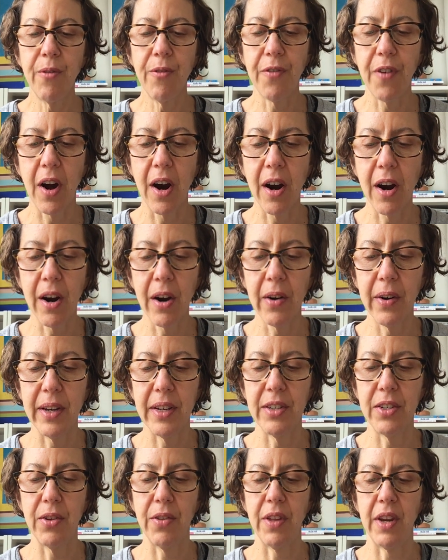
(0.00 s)
Far
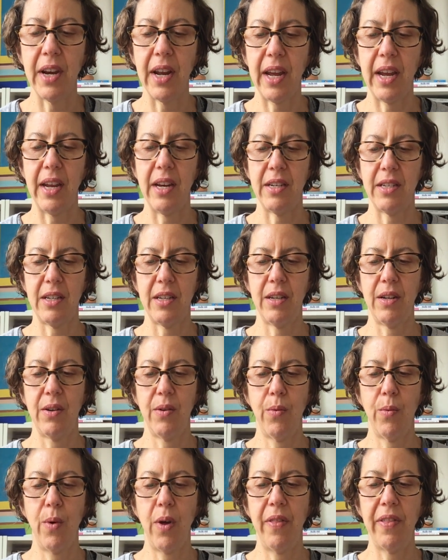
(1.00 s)
into the night,
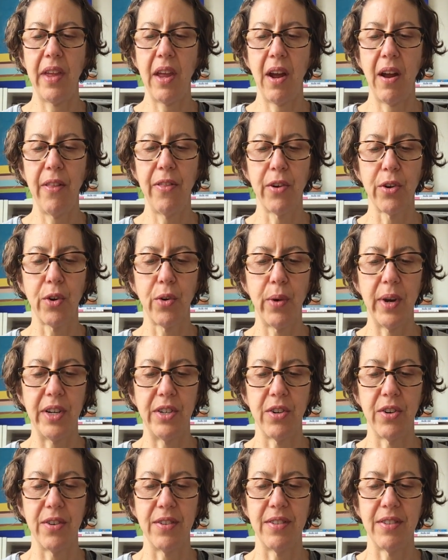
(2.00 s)
while the other
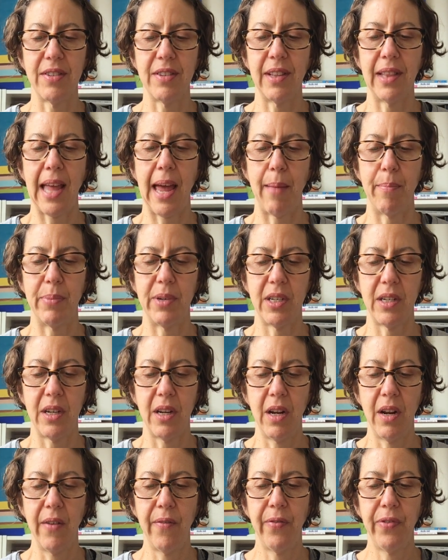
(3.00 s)
creatures slept,
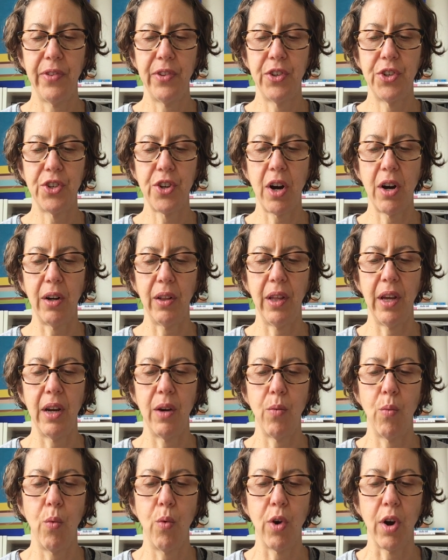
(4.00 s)
Charlotte
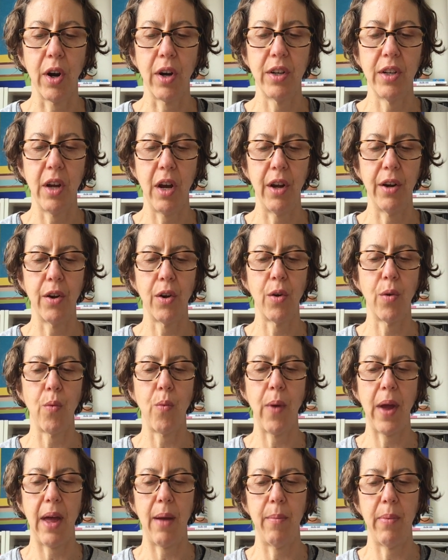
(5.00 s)
worked on her
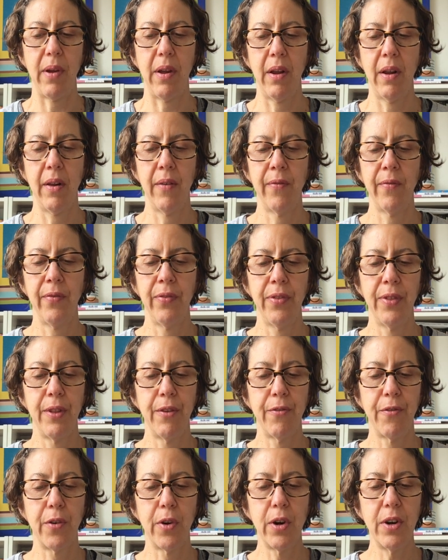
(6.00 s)
web.
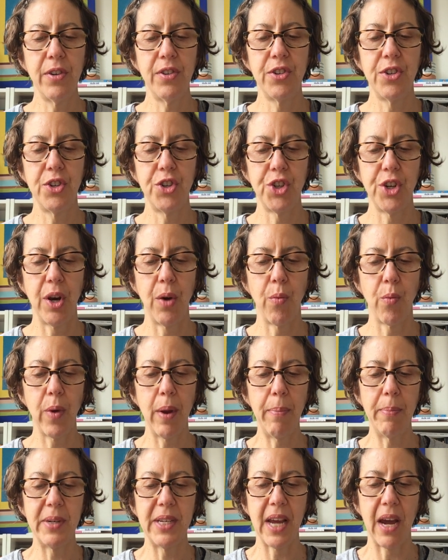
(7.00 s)
First, she
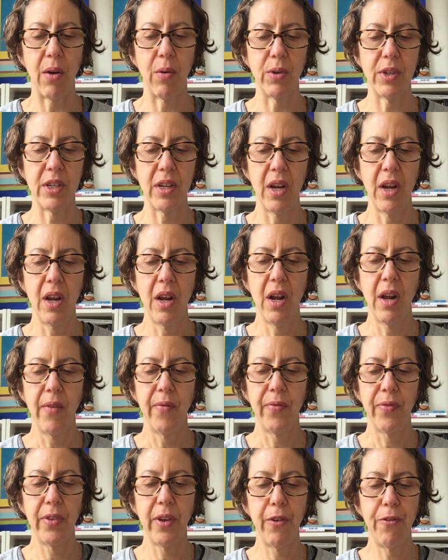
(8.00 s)
ripped out
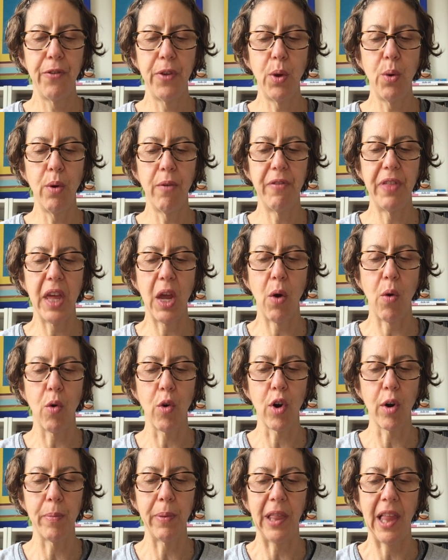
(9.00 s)
a few of the
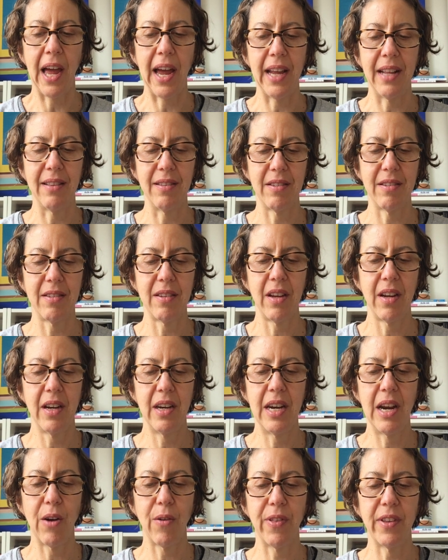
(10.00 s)
orb lines
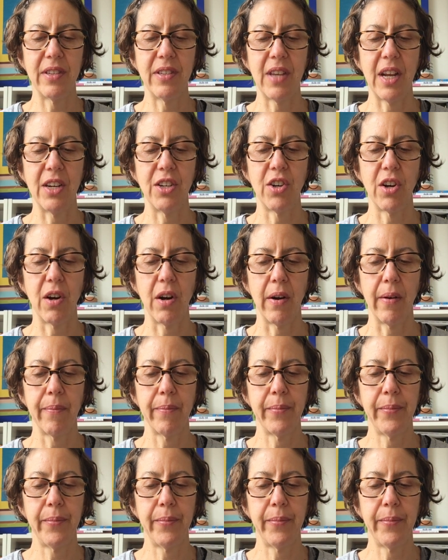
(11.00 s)
near the center.